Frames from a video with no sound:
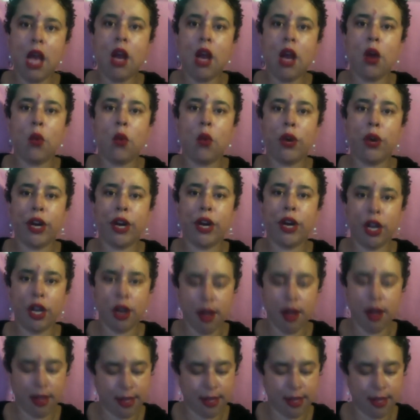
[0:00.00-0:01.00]
we're going to
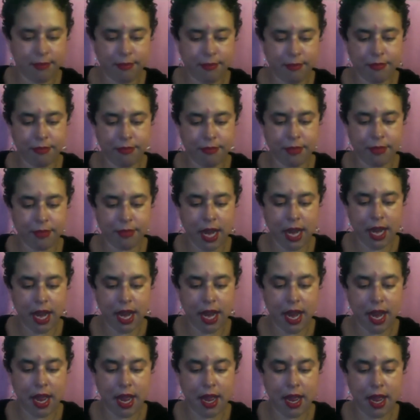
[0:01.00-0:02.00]
call it,
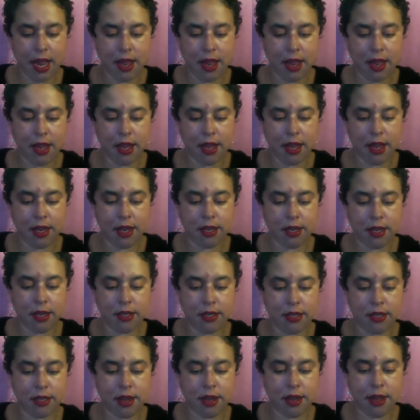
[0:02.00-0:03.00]

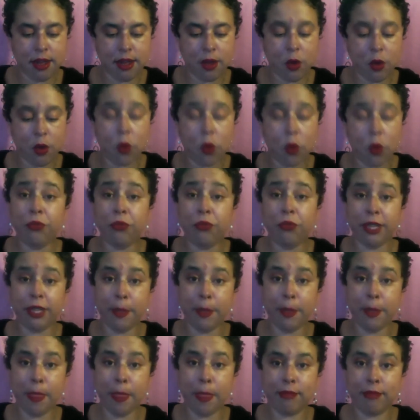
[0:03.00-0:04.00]
and
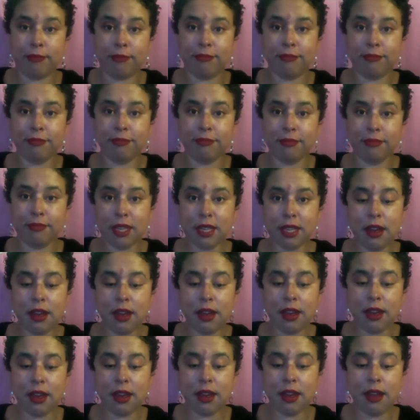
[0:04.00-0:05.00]
hopefully
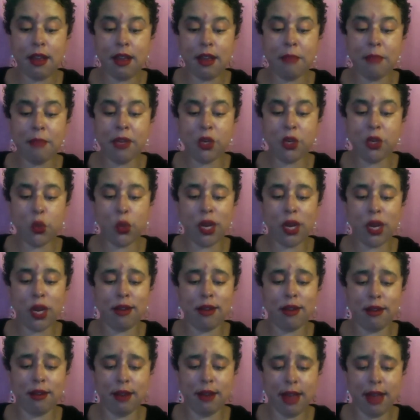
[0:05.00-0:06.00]

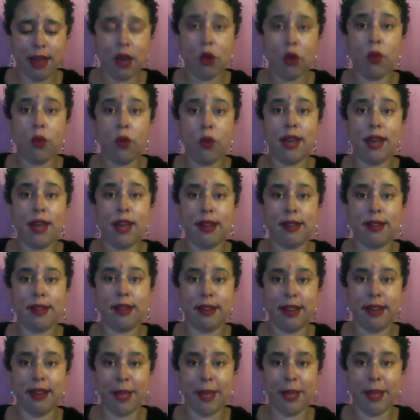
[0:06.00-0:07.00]
between now and
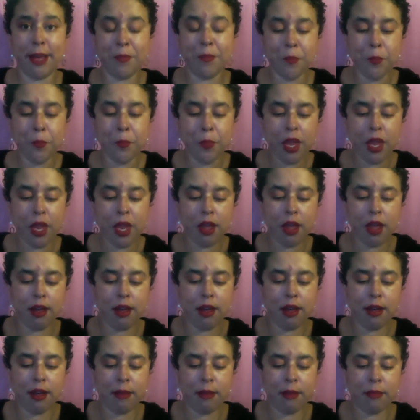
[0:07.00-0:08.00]
next Sunday,
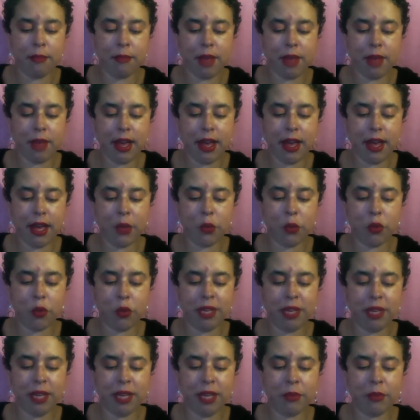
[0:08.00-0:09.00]
I
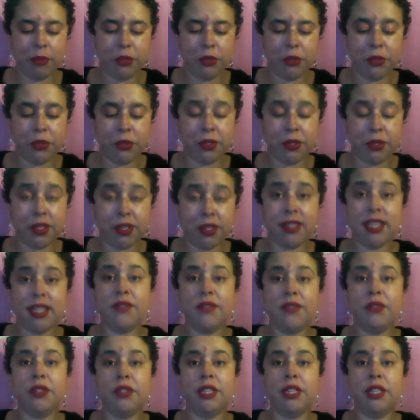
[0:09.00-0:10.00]
will be able to
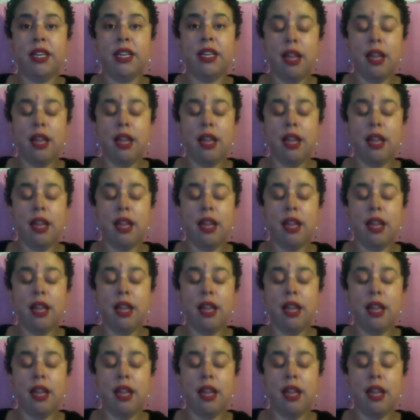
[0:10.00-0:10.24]
successfully